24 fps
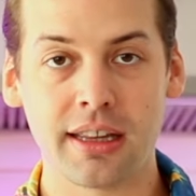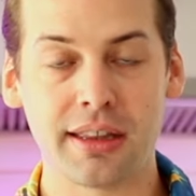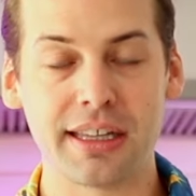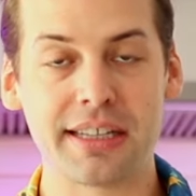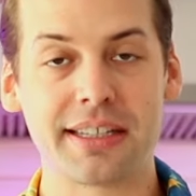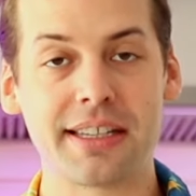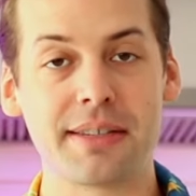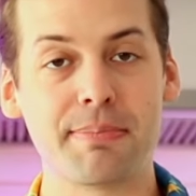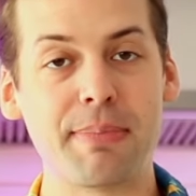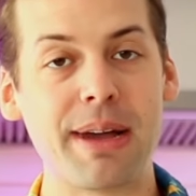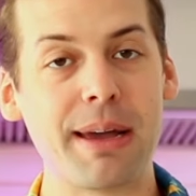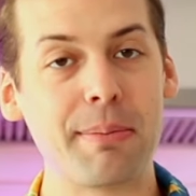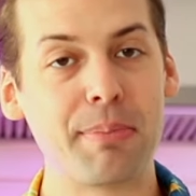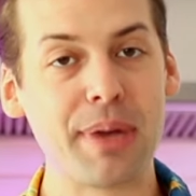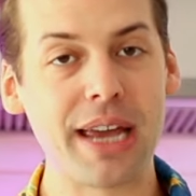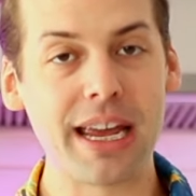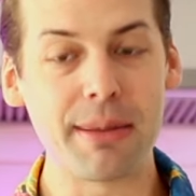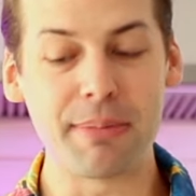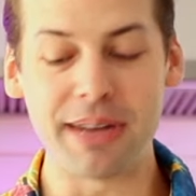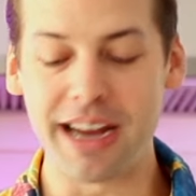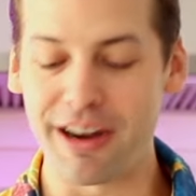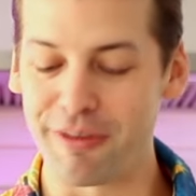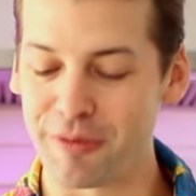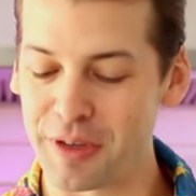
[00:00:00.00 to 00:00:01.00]
this is my
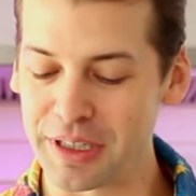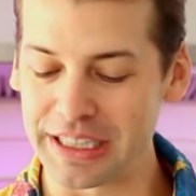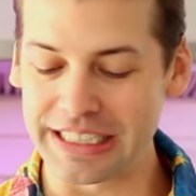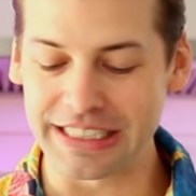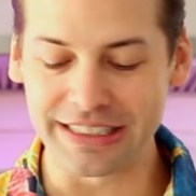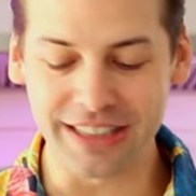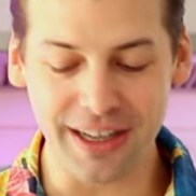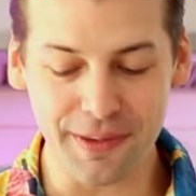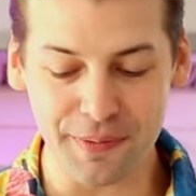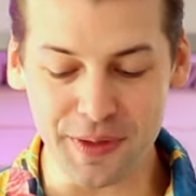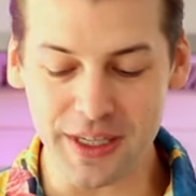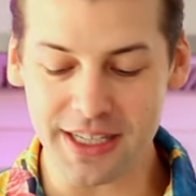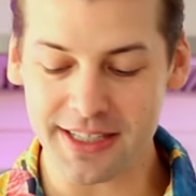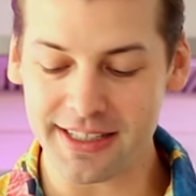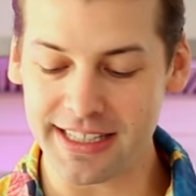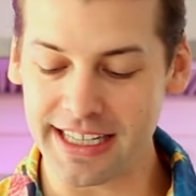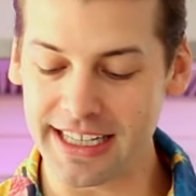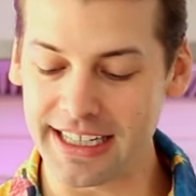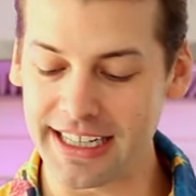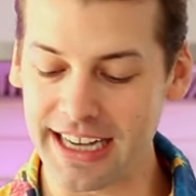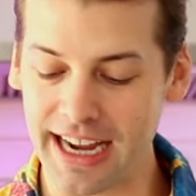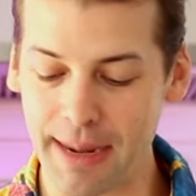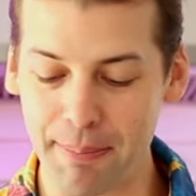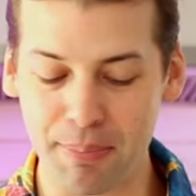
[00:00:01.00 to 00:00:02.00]
baby. I really love this
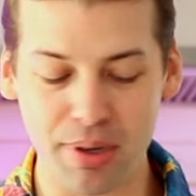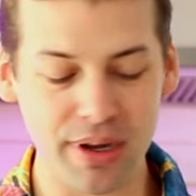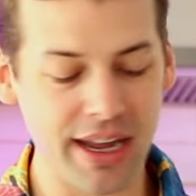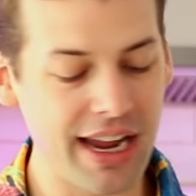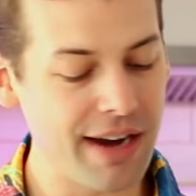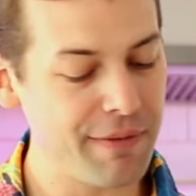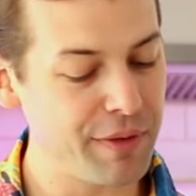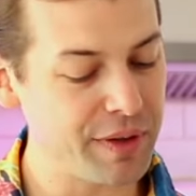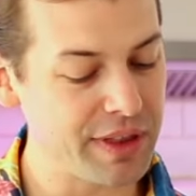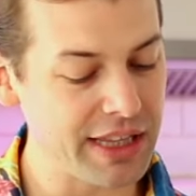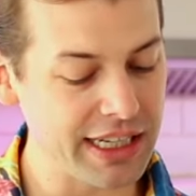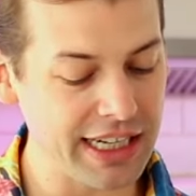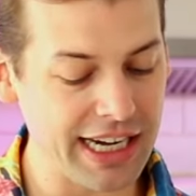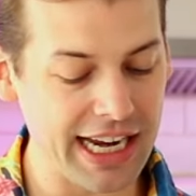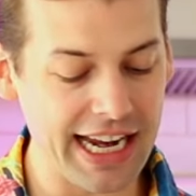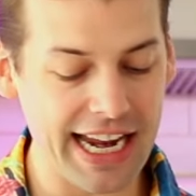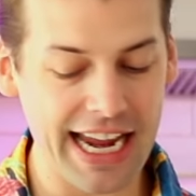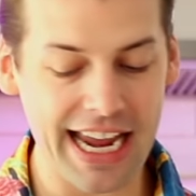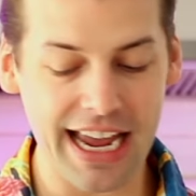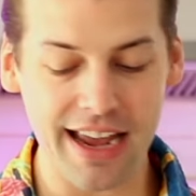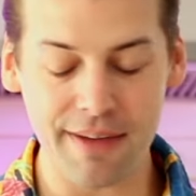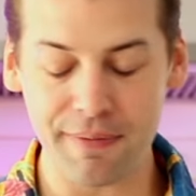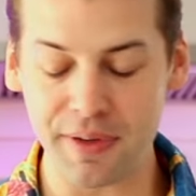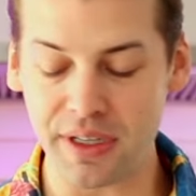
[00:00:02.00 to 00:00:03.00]
thing. I put everything I
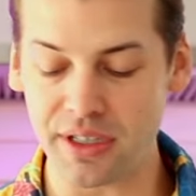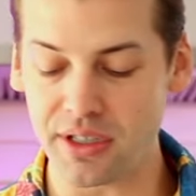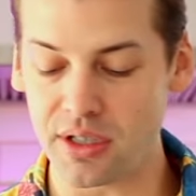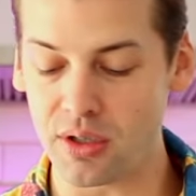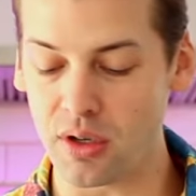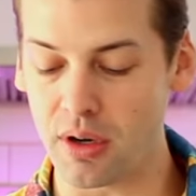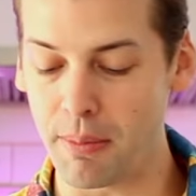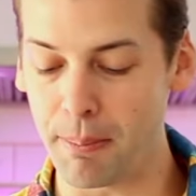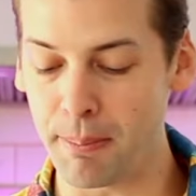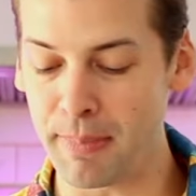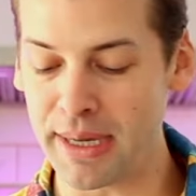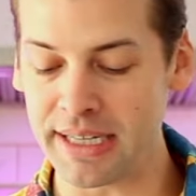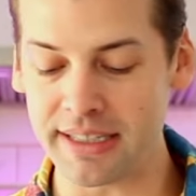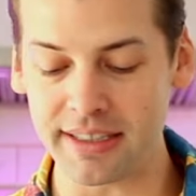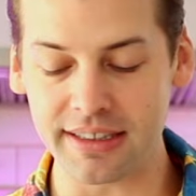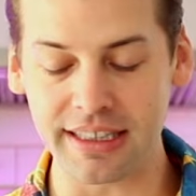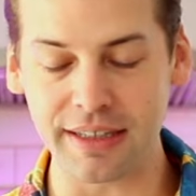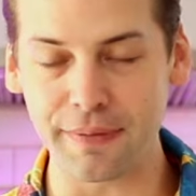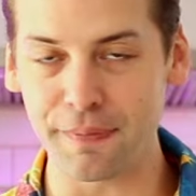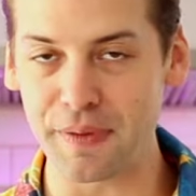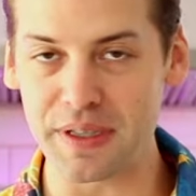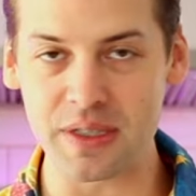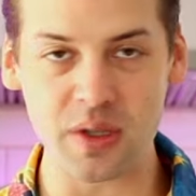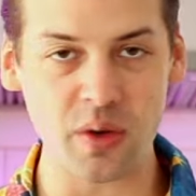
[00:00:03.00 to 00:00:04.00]
have into it
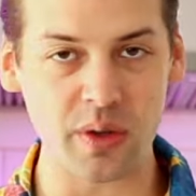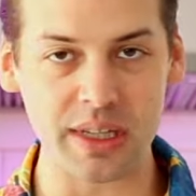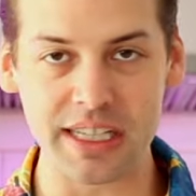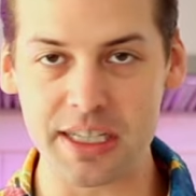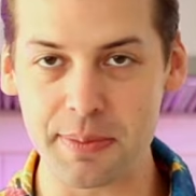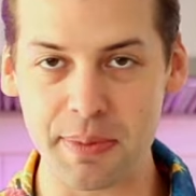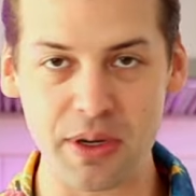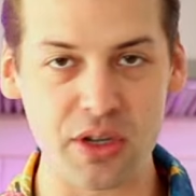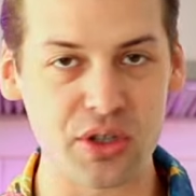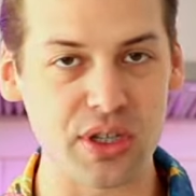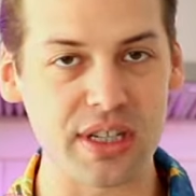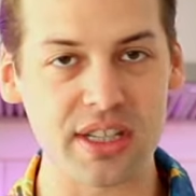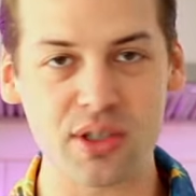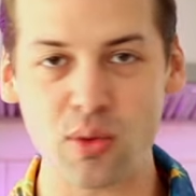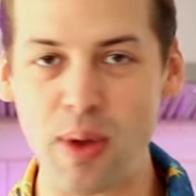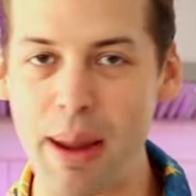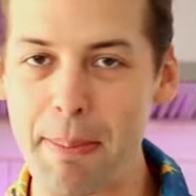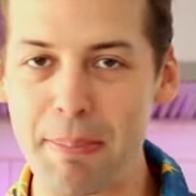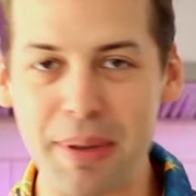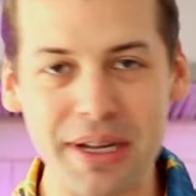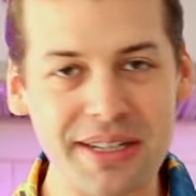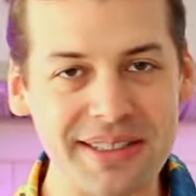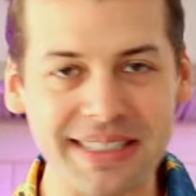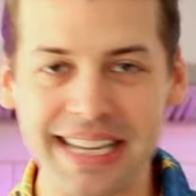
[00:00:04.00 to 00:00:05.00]
mentally, physically, spiritually,
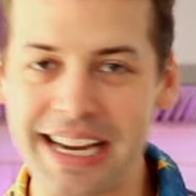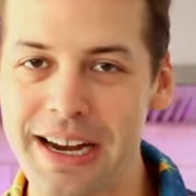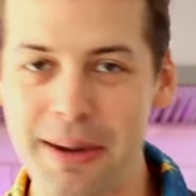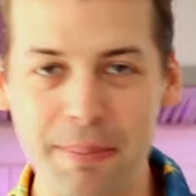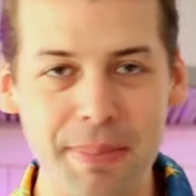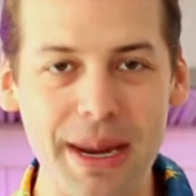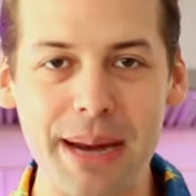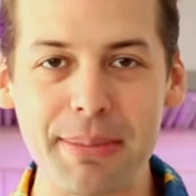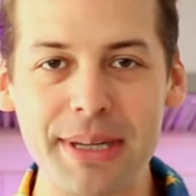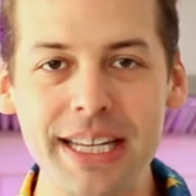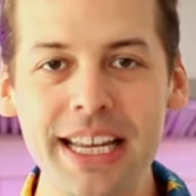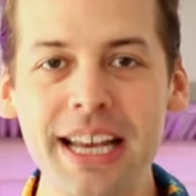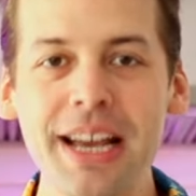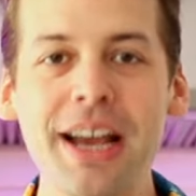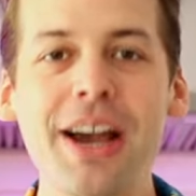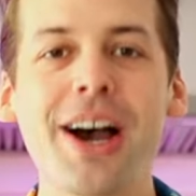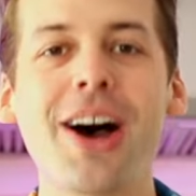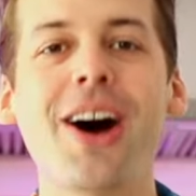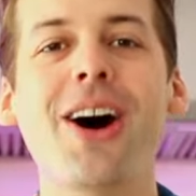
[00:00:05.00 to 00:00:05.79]
sweat, blood, tear, baby.